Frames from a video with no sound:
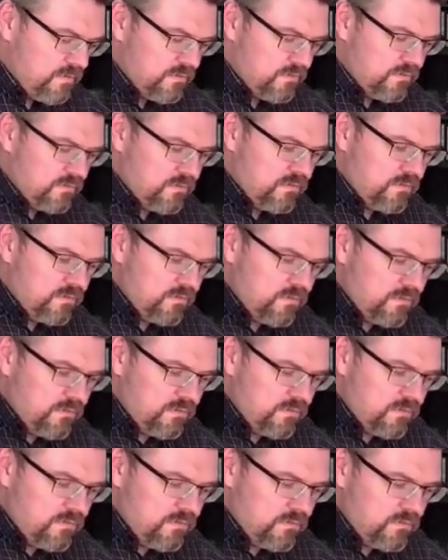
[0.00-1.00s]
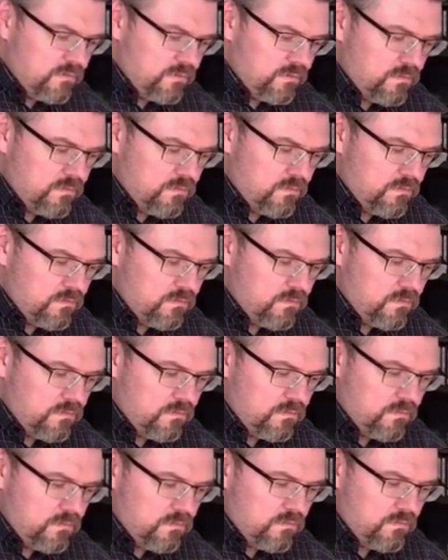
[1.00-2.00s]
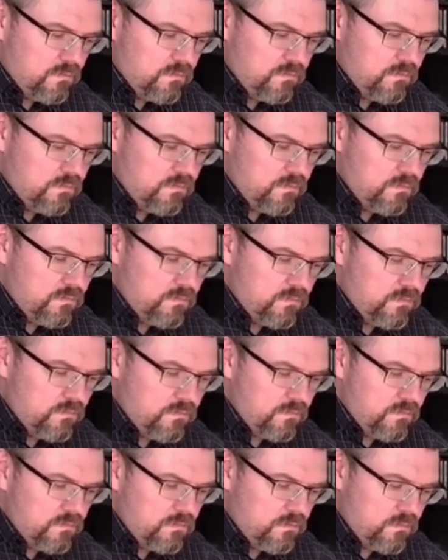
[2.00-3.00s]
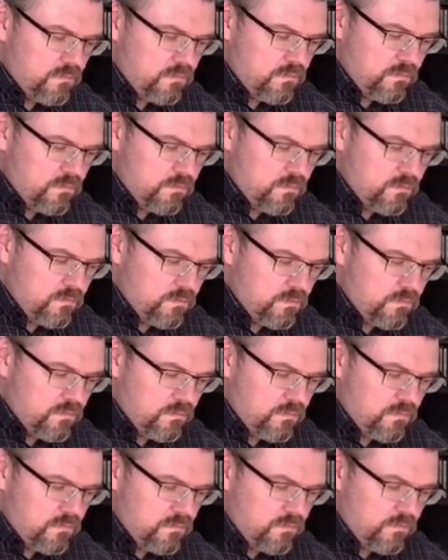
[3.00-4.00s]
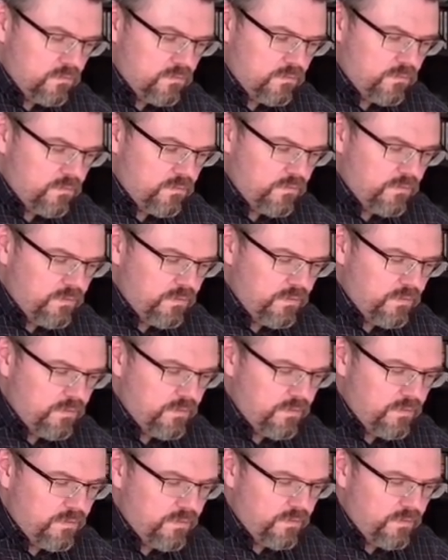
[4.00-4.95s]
(silence)